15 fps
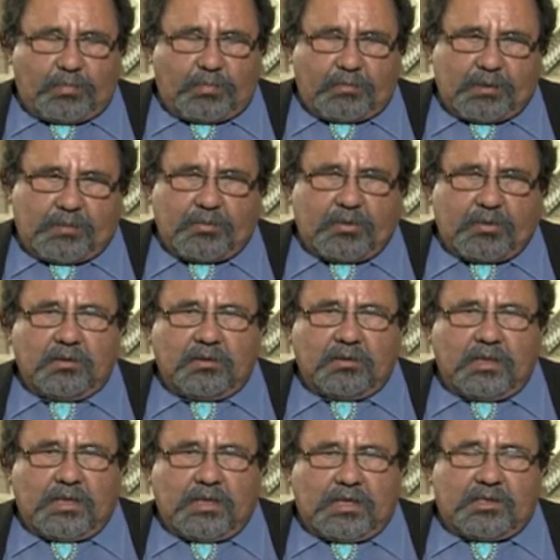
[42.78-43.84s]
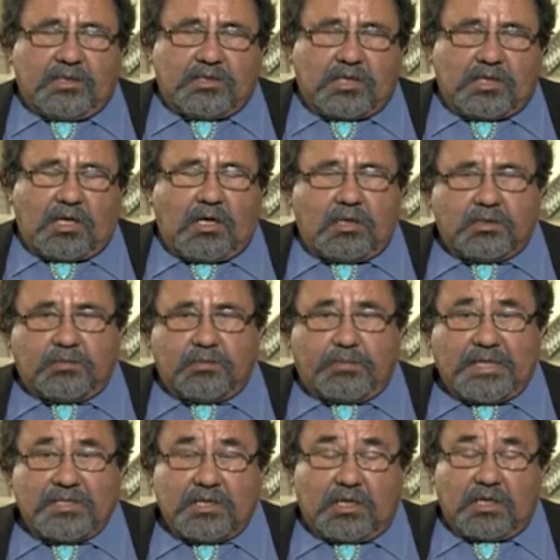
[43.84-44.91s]
of people, and this law is
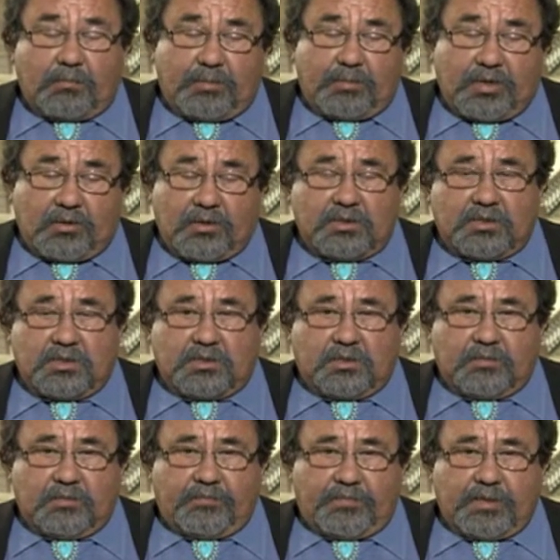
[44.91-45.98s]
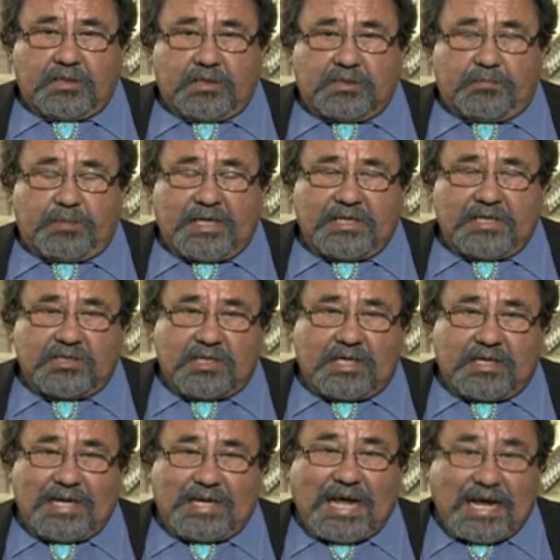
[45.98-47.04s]
based on appearance, it's based
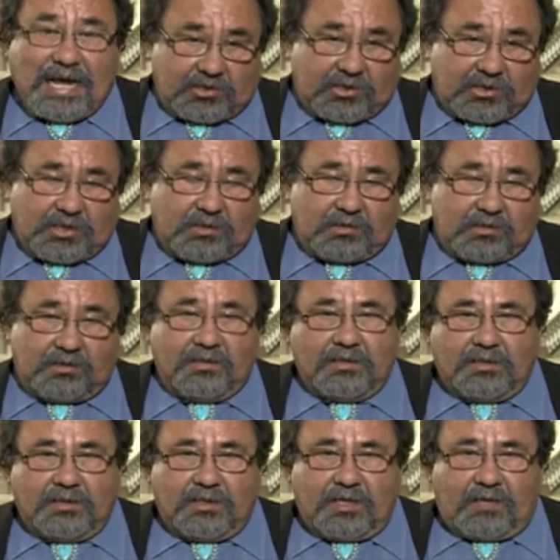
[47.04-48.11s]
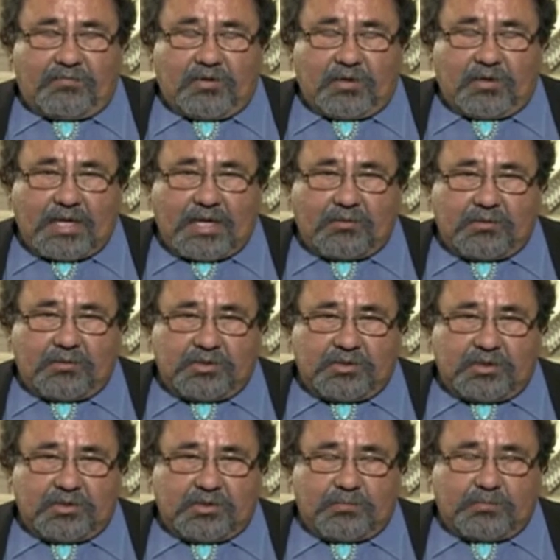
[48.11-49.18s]
on accent of your
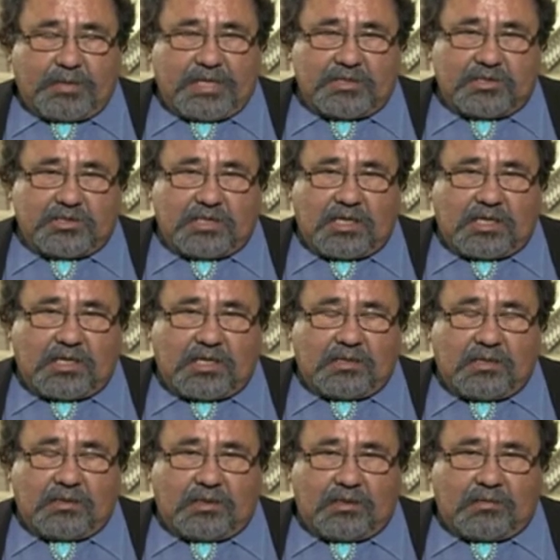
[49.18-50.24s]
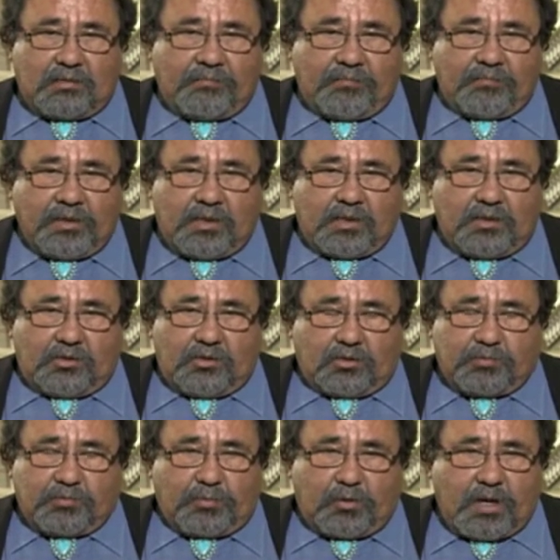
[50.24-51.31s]
language, it's based on
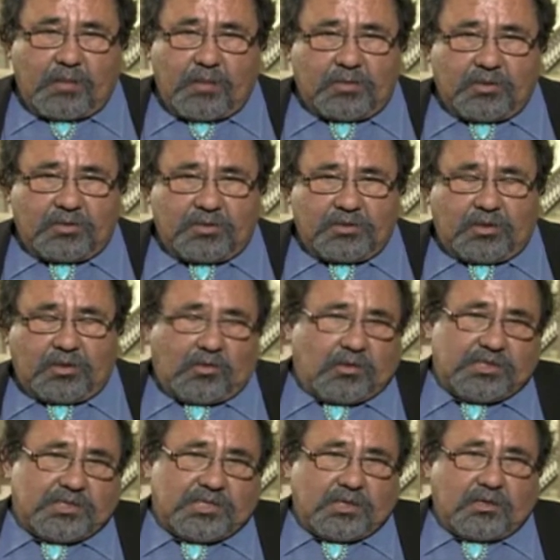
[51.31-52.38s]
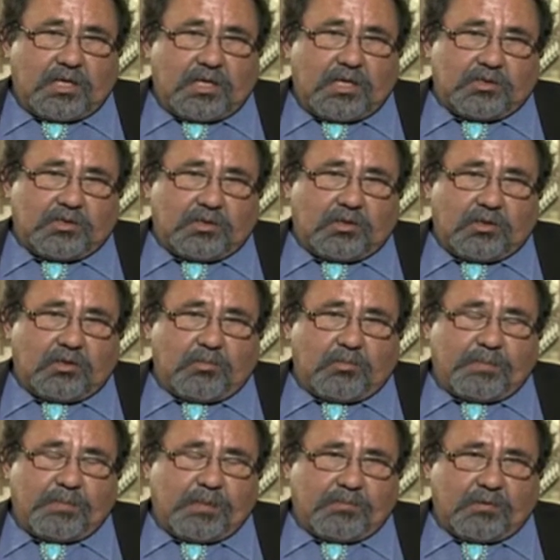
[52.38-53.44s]
those parameters, you can only single out a certain
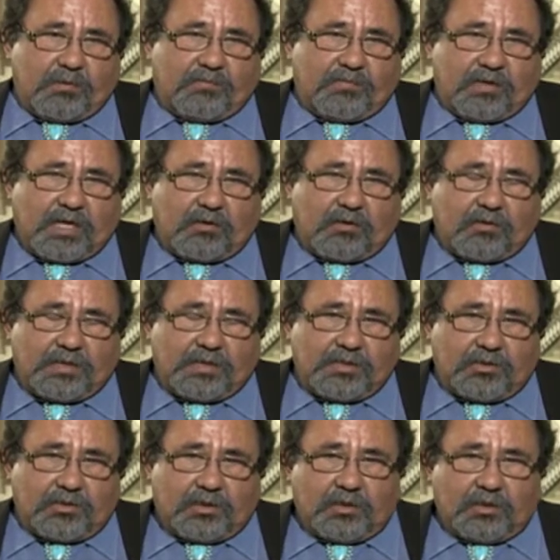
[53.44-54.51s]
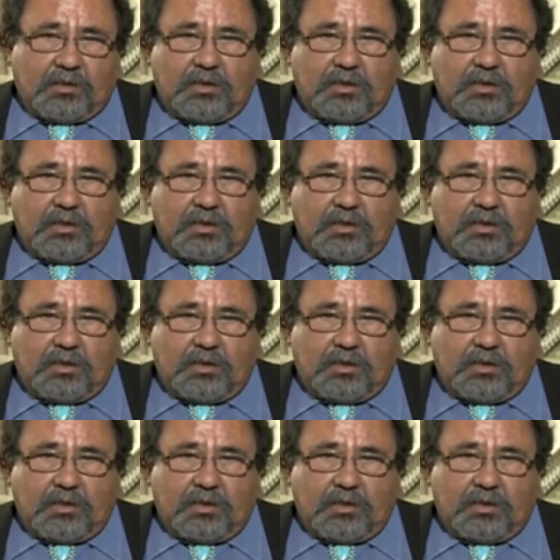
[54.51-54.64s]
group of people for that criteria.